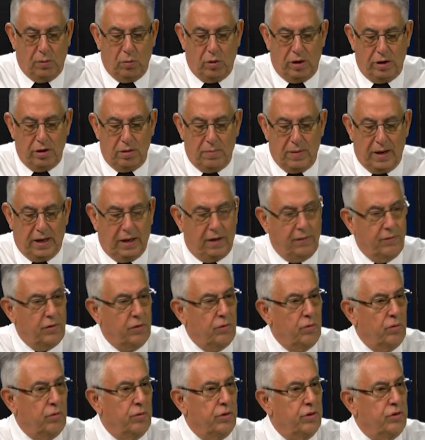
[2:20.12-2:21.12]
what do you make of
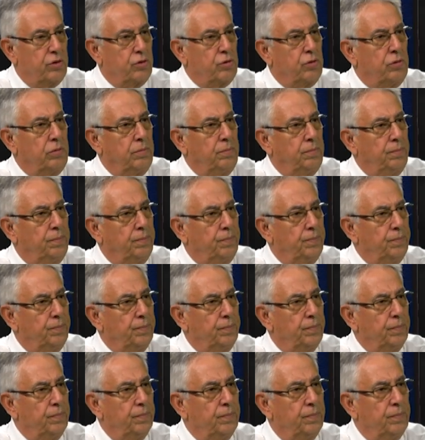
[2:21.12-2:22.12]
Aurora Storm? I
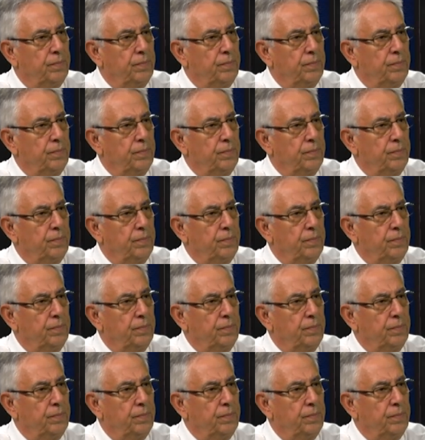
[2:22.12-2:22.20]
think